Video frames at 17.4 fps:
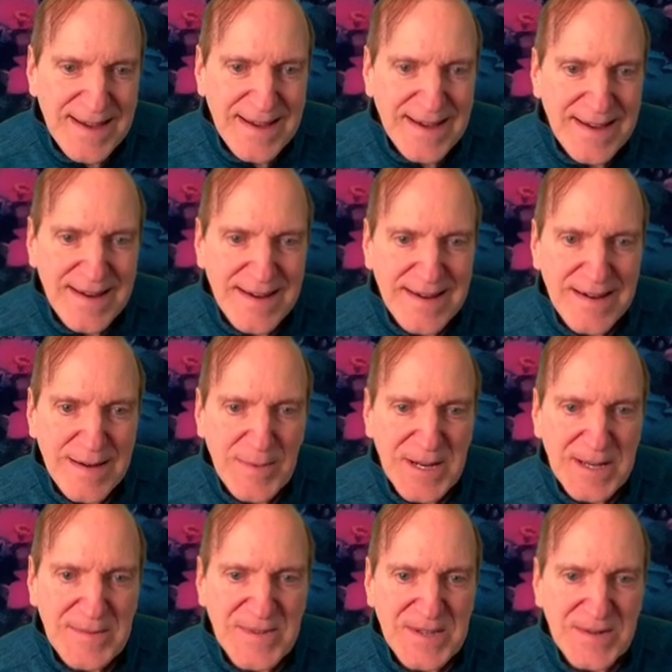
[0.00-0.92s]
Uh,
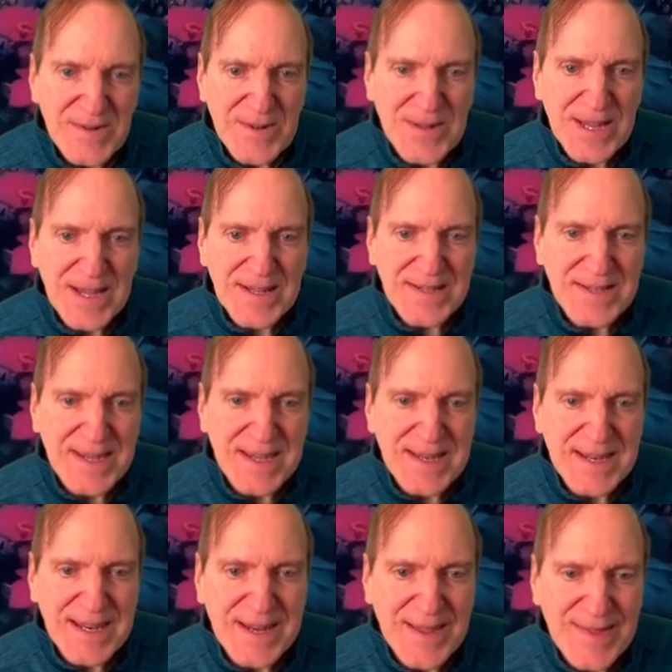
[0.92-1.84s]
but I'm still not
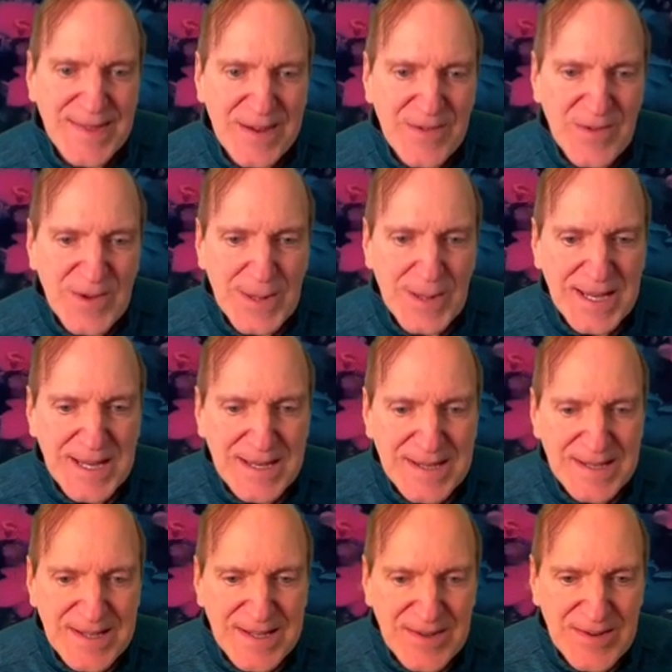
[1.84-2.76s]
seeing anything
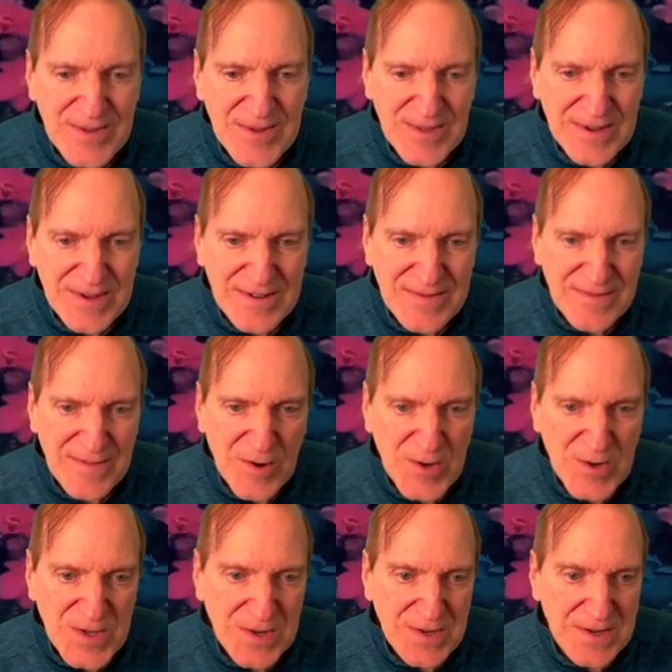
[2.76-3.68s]
related to the
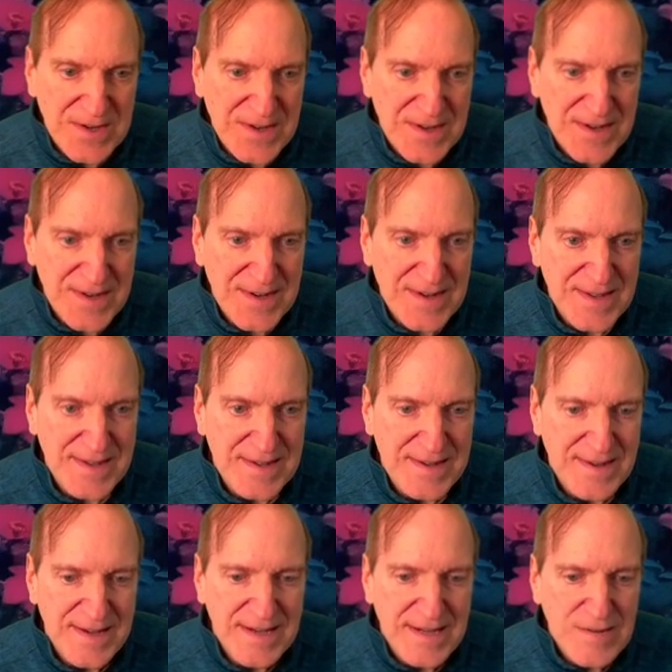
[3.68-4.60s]
version.
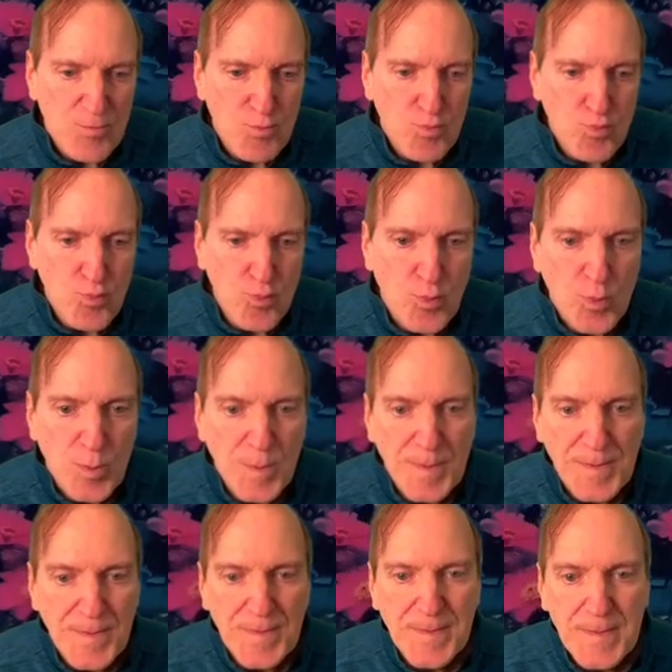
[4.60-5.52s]
Hmm.
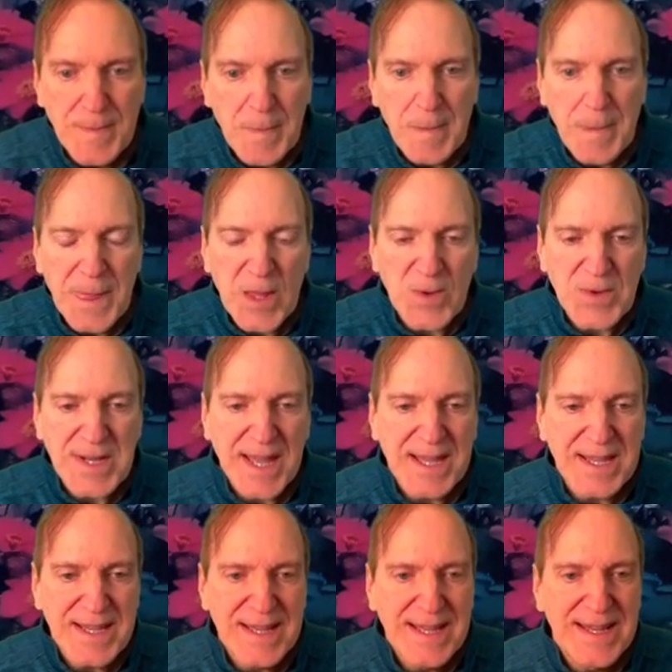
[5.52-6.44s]

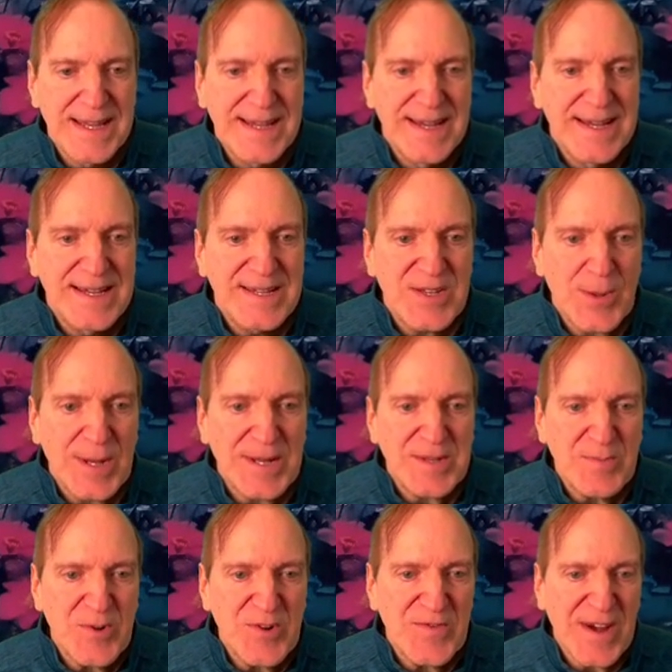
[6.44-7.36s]
Okay, so
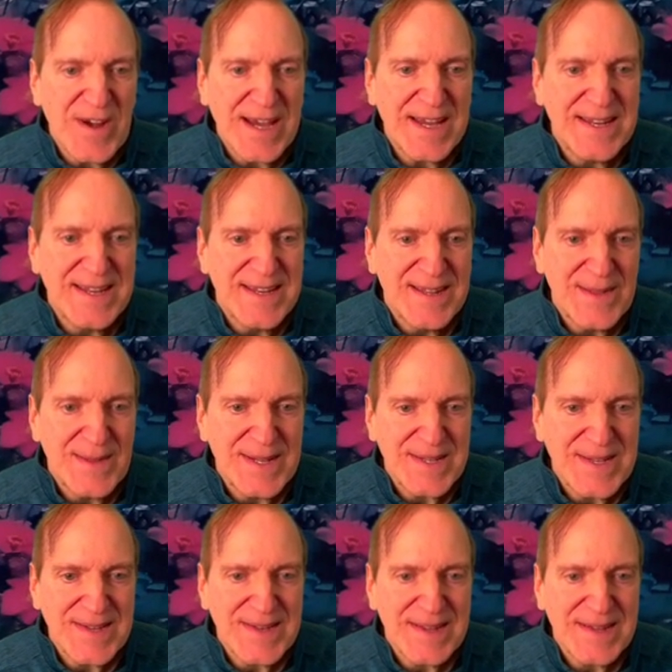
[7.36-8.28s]
let's move on.
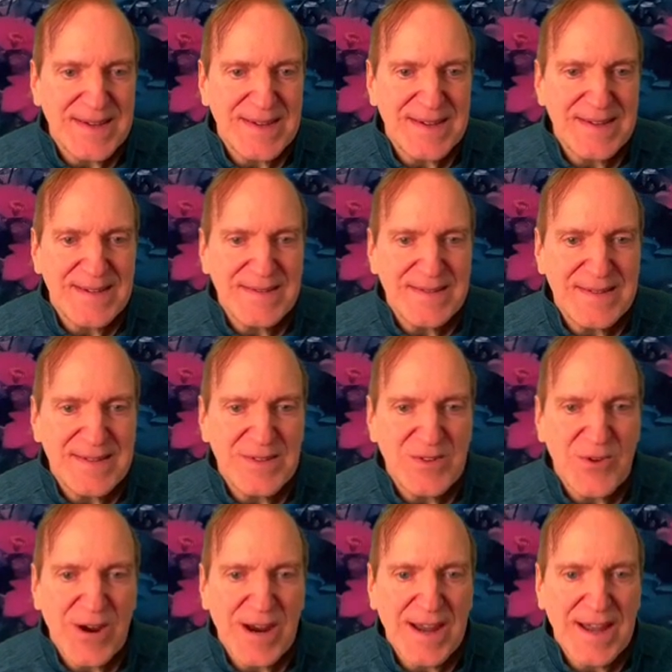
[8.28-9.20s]
Let's uh,
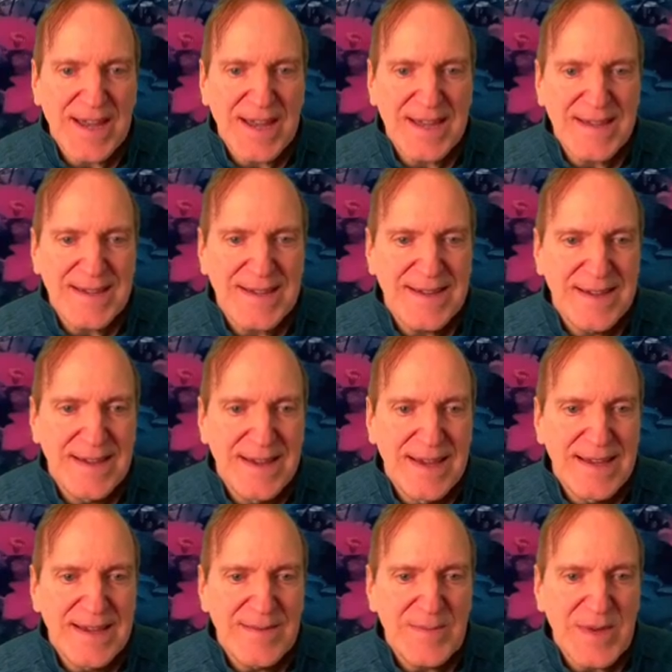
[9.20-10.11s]
try
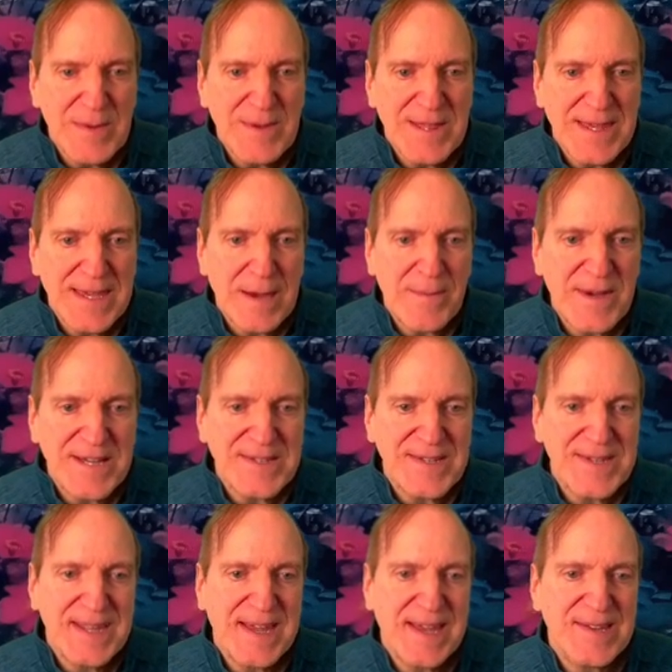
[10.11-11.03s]
maybe the
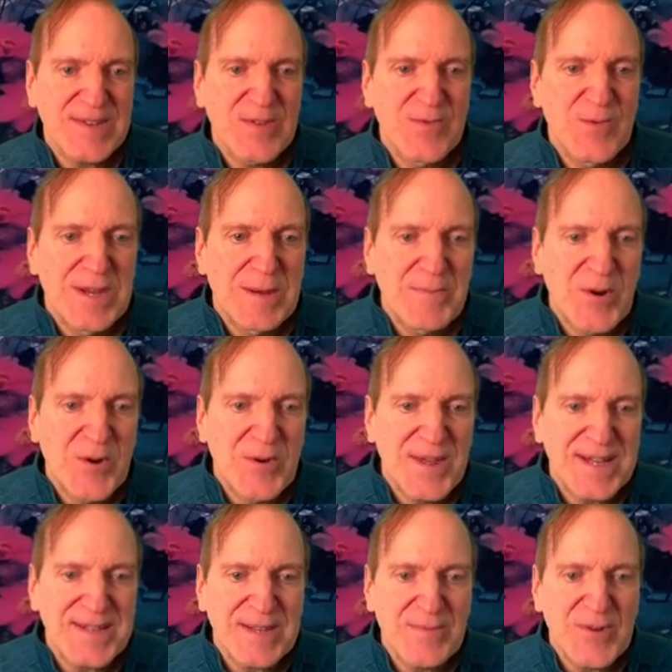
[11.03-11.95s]
MX test repo.
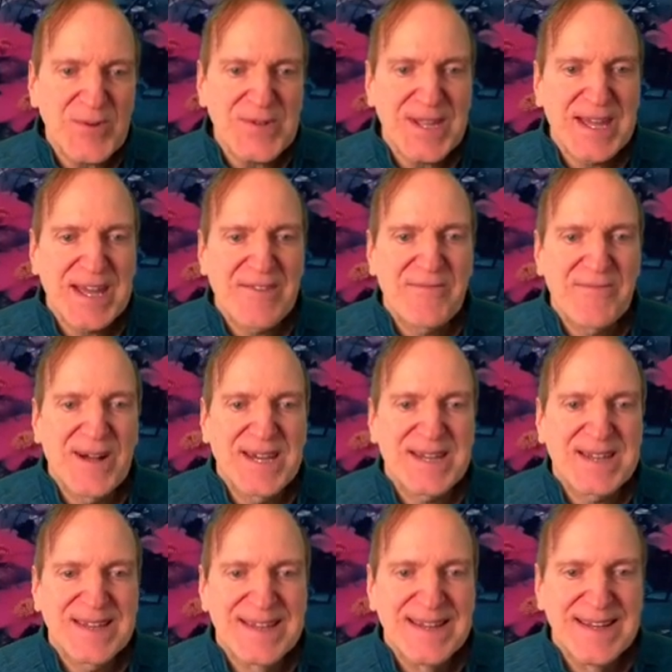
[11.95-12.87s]
That's supposed to have
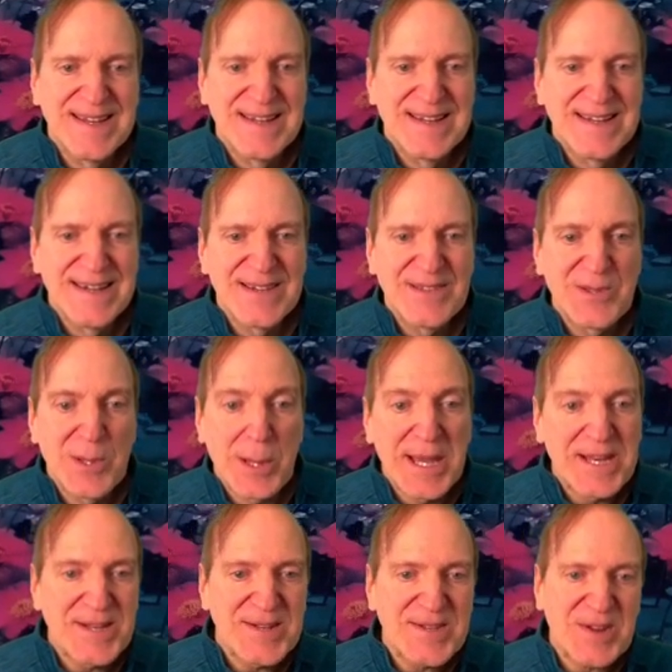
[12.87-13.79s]
like the
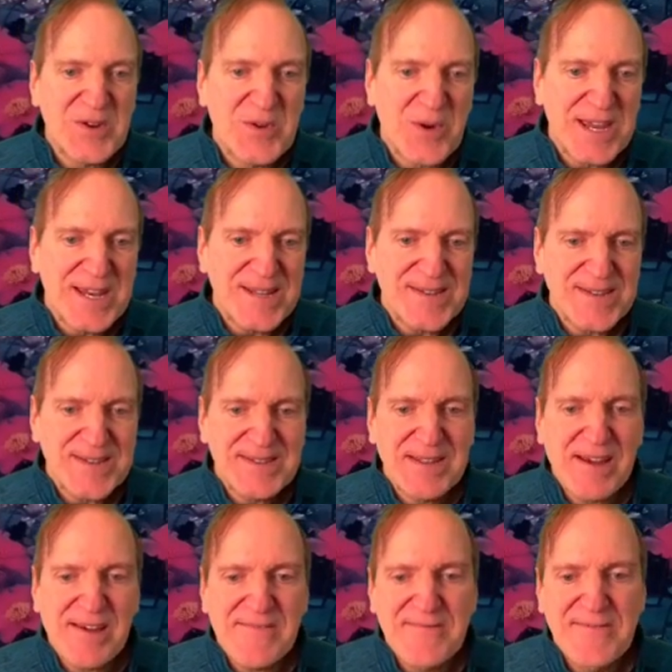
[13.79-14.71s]
latest and greatest
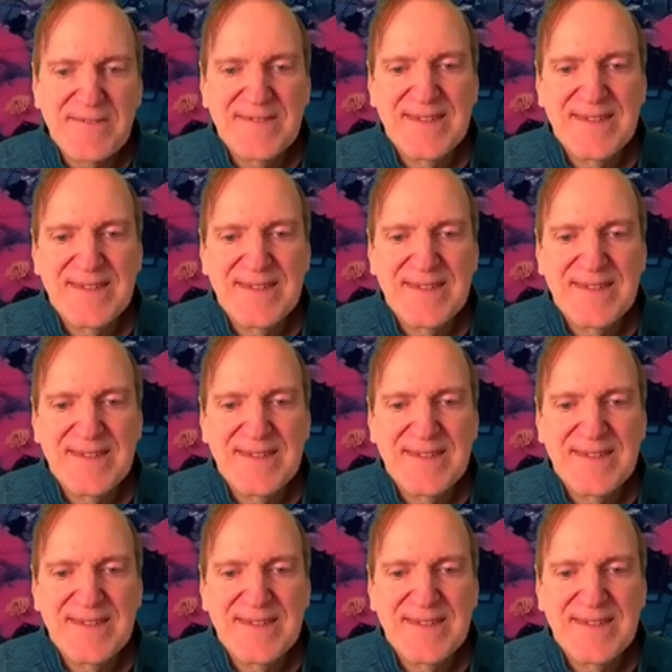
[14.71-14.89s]
stuff.